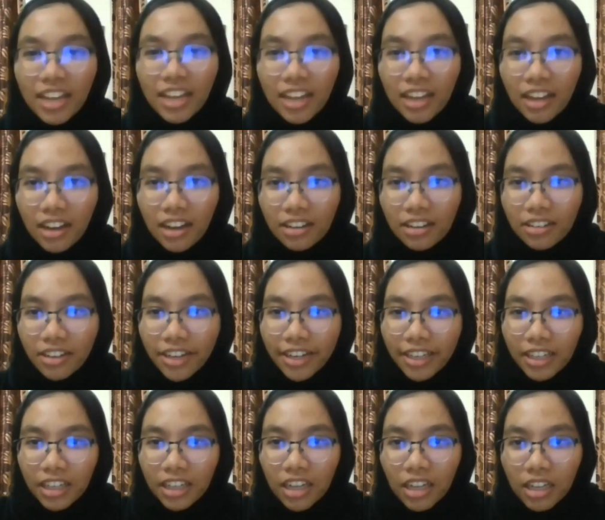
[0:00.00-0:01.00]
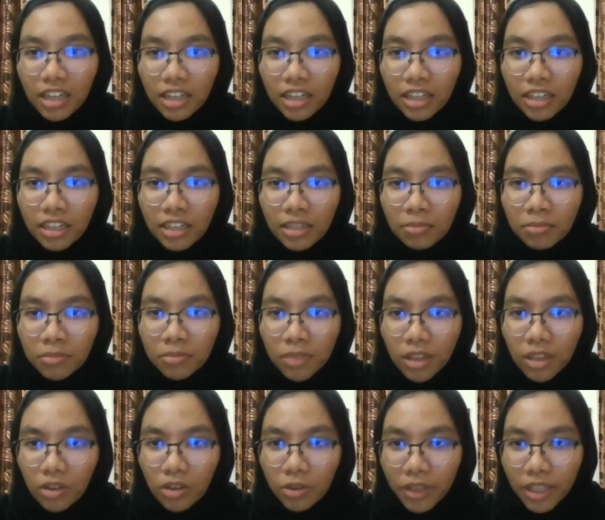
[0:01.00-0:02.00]
All right.
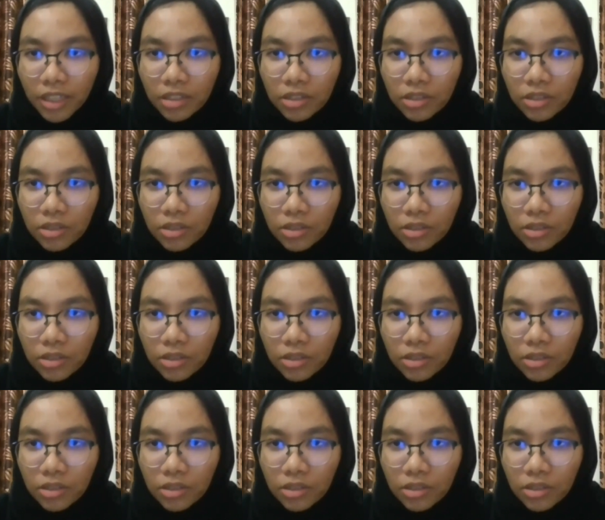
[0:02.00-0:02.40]
Okay,